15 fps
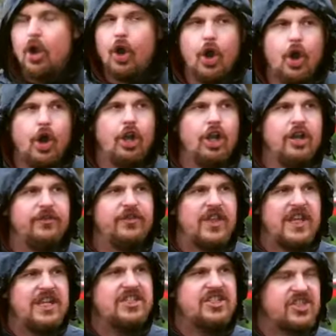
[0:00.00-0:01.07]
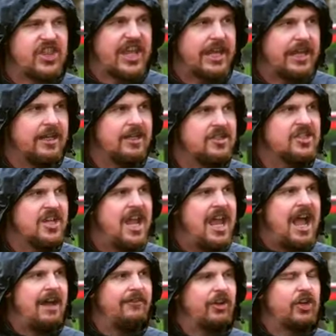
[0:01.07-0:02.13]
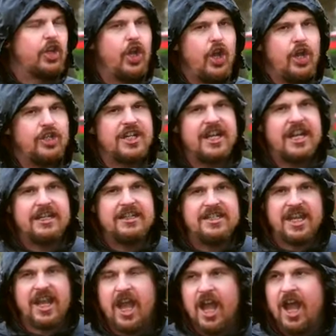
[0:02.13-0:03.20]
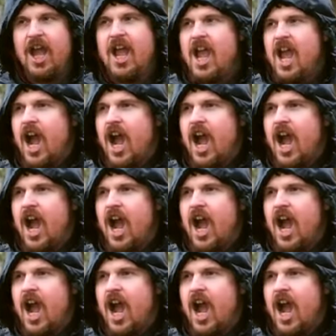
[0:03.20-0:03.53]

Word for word: All of these things have occurred in India,